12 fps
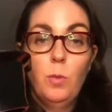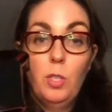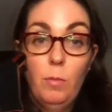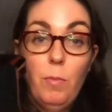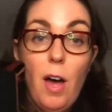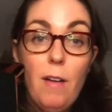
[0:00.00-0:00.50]
you
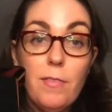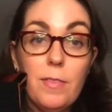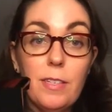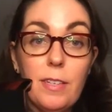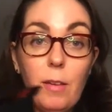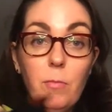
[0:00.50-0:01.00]
buy from the
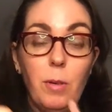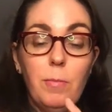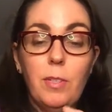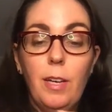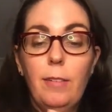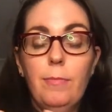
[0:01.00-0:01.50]
same
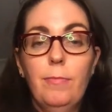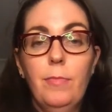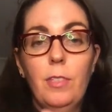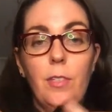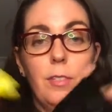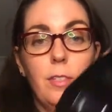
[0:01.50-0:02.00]
website.
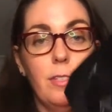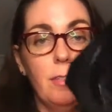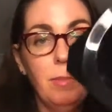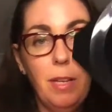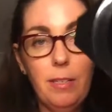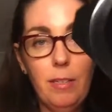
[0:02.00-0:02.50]
So it's just a
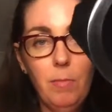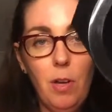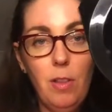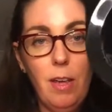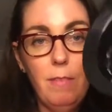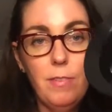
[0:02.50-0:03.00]
plastic bowl
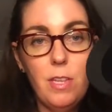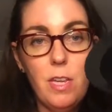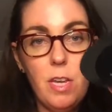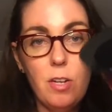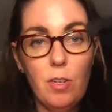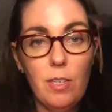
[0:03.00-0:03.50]
they have in the
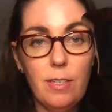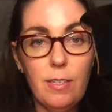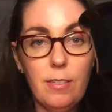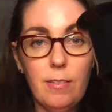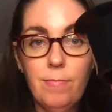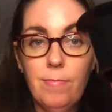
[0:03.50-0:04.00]
hairdressers.